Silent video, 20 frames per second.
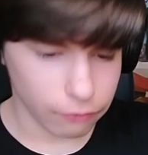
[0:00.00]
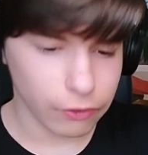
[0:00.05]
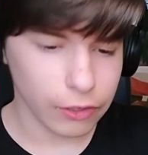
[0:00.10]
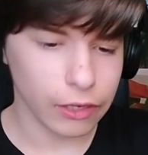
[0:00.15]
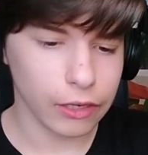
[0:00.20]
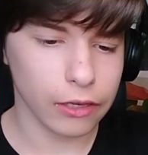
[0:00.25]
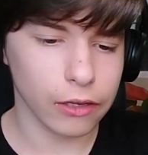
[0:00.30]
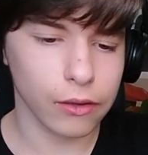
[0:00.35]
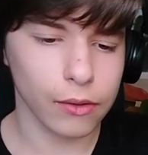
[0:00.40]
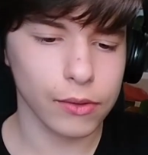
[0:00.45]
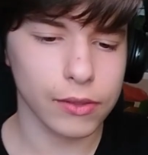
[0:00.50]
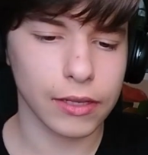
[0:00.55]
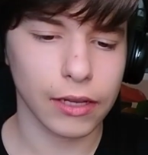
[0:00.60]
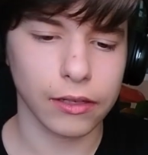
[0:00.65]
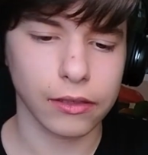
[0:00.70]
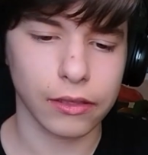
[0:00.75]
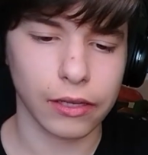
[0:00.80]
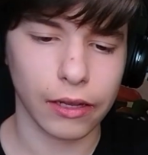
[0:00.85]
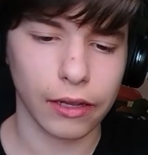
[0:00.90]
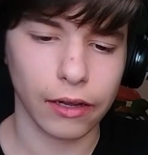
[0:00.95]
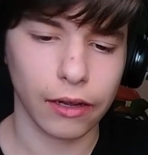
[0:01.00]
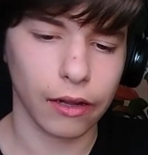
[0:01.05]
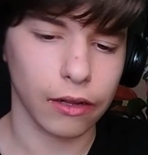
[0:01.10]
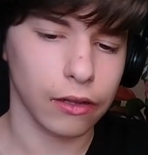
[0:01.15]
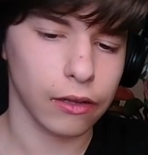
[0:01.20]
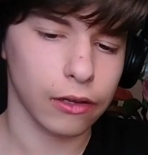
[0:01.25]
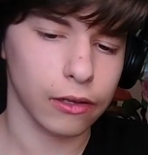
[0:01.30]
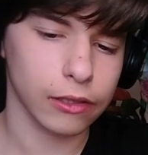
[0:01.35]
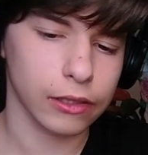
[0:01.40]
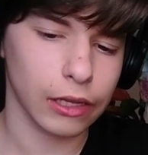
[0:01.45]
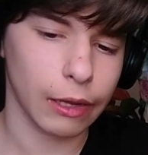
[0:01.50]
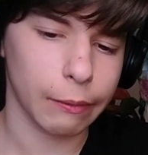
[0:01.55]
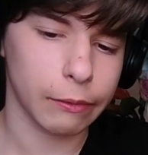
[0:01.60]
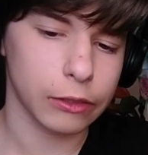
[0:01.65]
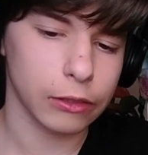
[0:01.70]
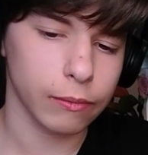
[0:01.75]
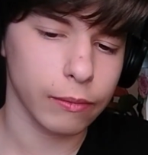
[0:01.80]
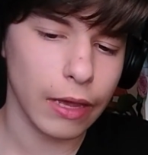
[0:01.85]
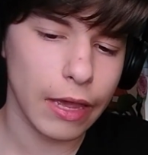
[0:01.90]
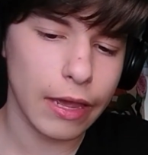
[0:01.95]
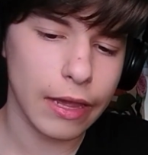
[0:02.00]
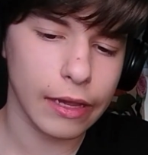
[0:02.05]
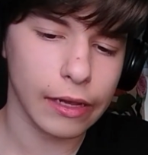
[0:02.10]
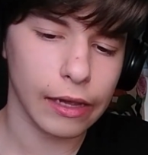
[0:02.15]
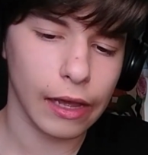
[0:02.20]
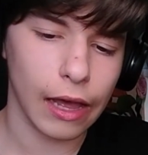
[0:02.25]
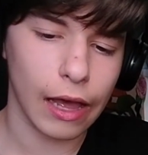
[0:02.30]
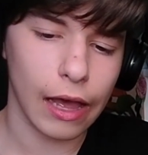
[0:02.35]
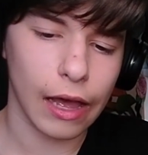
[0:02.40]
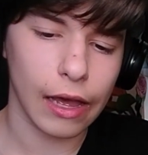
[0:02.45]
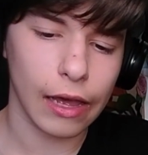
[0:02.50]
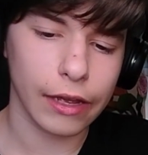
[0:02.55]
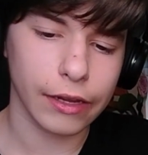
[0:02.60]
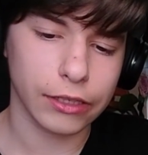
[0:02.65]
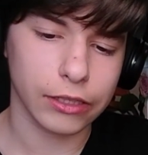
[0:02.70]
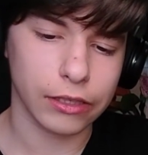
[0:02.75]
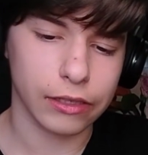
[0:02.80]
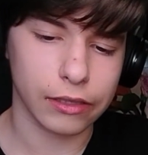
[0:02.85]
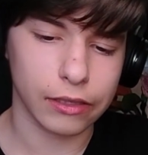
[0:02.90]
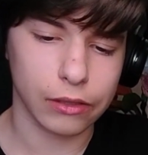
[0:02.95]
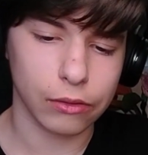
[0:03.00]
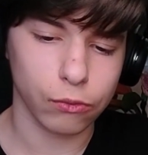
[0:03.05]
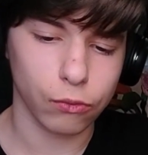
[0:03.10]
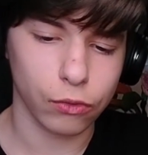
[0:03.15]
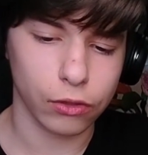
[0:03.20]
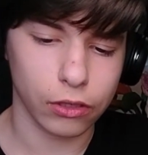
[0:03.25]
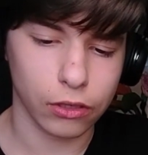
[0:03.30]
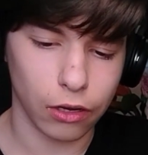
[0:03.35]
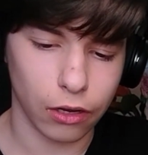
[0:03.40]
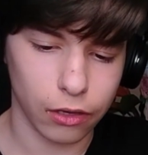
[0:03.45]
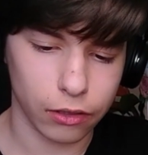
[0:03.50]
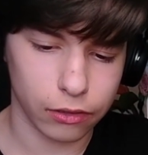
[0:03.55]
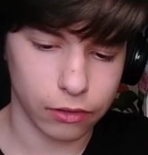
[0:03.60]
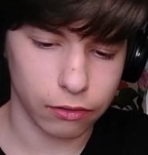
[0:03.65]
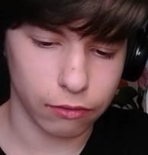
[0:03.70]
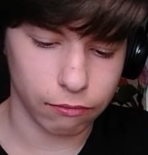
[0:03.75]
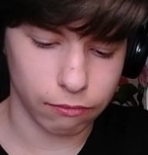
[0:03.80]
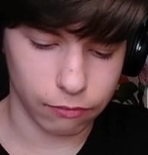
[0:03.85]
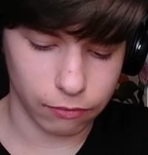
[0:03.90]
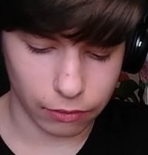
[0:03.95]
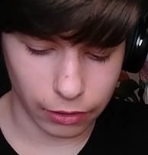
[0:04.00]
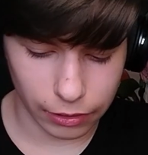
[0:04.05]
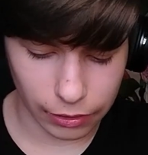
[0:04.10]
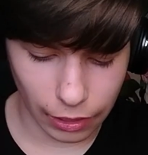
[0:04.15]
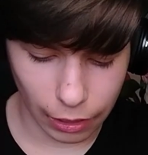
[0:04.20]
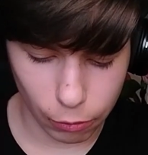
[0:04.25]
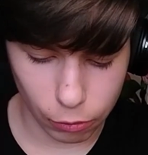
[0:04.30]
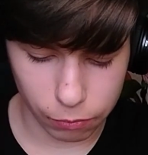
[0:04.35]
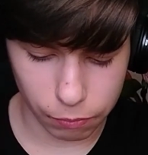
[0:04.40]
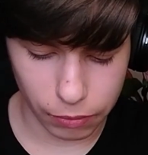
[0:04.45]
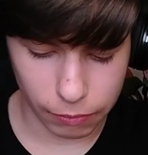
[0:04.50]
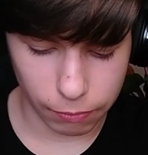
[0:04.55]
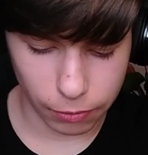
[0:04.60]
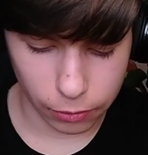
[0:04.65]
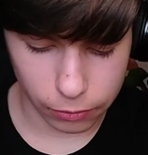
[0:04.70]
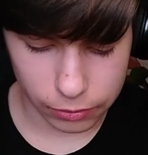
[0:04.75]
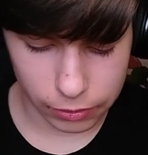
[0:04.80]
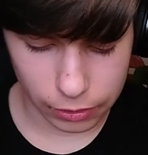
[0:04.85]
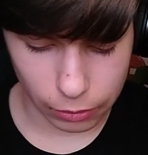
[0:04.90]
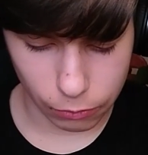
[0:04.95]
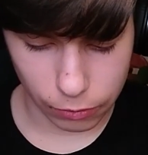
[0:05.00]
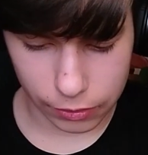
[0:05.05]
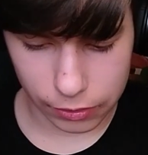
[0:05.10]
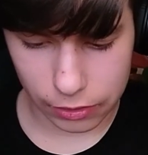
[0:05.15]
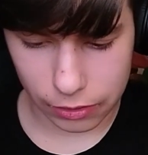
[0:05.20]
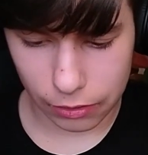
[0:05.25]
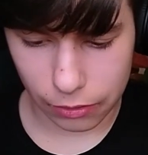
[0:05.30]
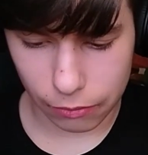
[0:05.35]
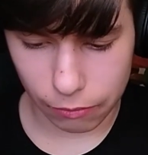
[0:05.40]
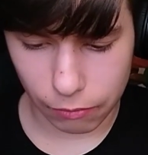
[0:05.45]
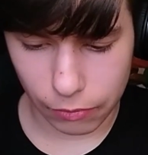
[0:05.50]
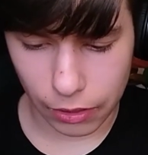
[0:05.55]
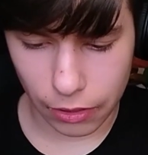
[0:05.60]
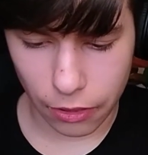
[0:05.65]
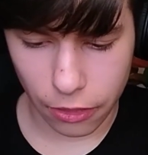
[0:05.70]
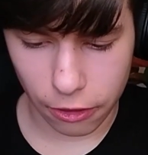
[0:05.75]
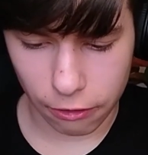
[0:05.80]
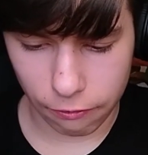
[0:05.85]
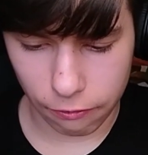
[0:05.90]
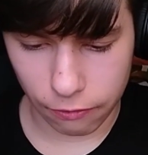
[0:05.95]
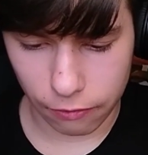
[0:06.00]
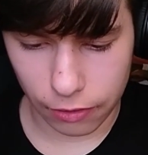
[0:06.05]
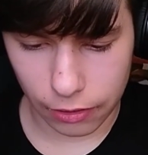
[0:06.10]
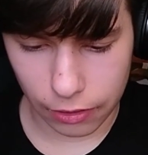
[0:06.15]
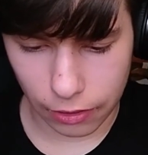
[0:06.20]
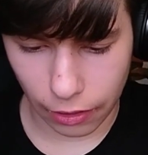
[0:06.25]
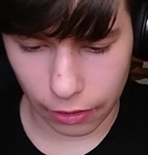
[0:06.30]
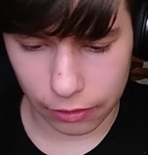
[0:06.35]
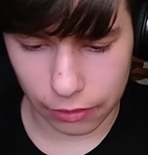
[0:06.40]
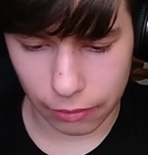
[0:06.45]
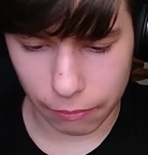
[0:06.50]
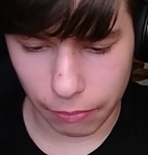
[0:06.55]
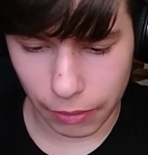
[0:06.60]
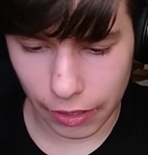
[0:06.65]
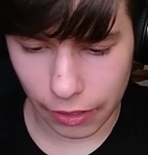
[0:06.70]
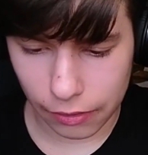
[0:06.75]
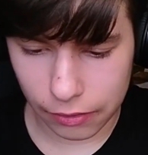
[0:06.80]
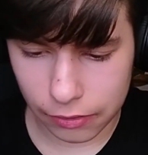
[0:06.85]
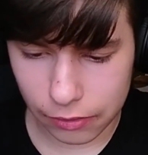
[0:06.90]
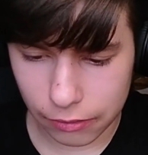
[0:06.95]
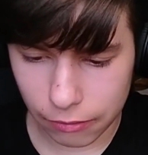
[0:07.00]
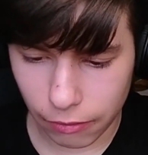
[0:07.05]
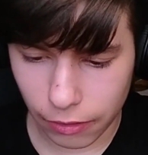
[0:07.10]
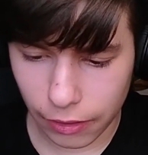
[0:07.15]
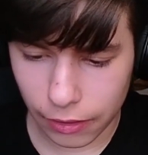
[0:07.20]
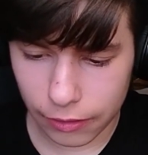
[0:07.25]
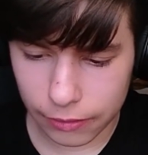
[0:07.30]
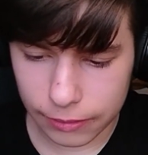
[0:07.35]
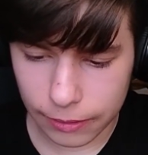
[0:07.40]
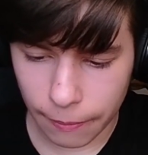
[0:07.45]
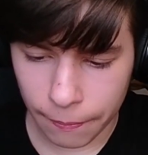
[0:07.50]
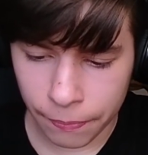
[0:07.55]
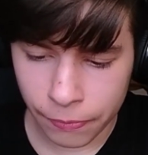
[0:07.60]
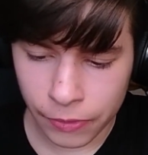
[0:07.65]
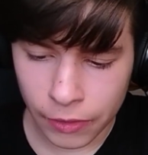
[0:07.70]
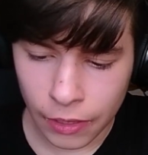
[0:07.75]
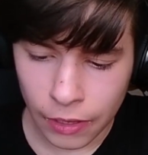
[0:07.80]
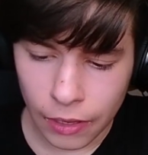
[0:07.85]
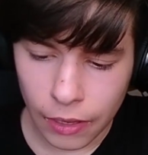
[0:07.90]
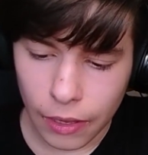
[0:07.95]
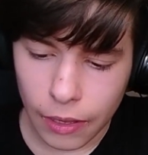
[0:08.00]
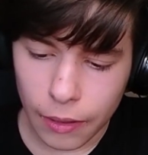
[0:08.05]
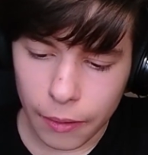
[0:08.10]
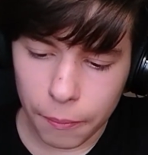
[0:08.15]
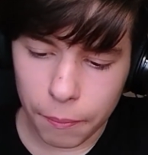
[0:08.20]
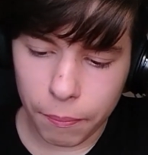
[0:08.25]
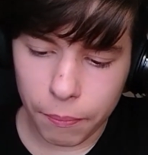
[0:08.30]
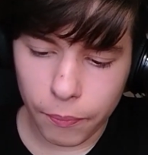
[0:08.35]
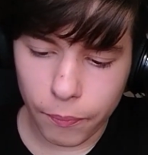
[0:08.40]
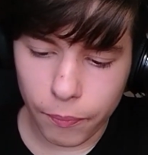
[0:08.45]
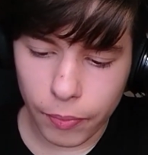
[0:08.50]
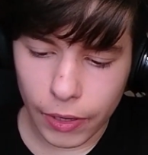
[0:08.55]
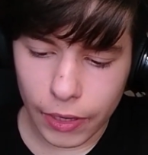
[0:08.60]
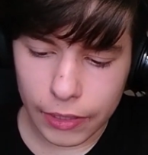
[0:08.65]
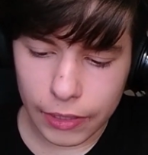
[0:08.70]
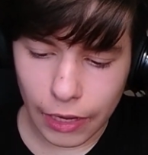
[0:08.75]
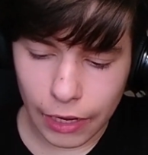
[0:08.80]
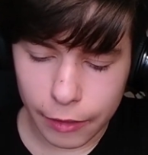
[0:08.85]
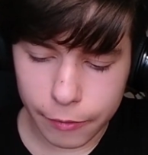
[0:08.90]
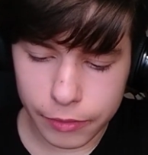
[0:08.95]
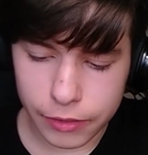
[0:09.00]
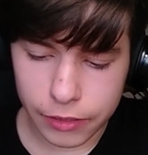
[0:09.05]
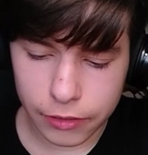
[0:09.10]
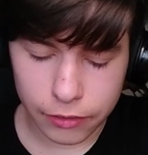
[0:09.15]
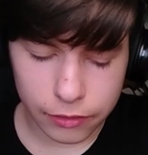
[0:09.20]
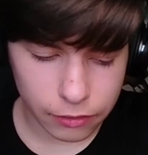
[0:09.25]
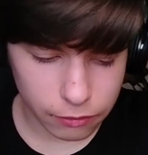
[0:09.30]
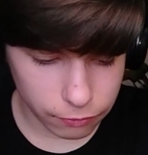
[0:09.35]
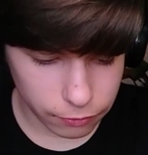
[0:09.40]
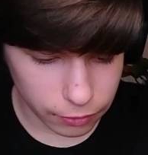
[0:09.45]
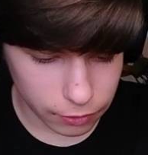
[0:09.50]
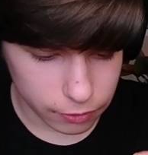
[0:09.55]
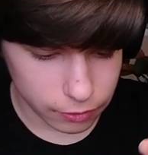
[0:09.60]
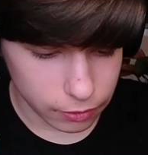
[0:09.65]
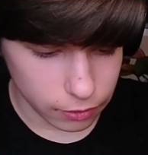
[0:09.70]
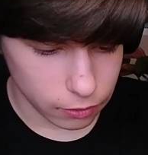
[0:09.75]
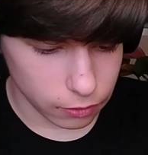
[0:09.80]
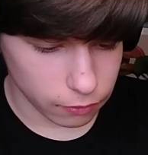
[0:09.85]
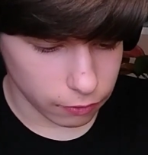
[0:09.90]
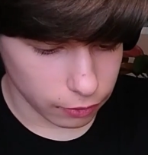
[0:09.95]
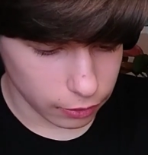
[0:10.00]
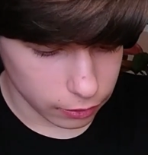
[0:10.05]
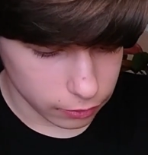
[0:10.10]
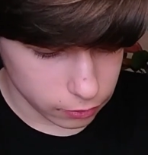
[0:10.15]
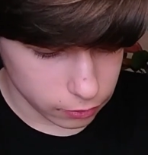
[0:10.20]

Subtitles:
videos that take a long time to make, I just would not, like, I would be posting once a month if at the best, right? But I'm still the first year of high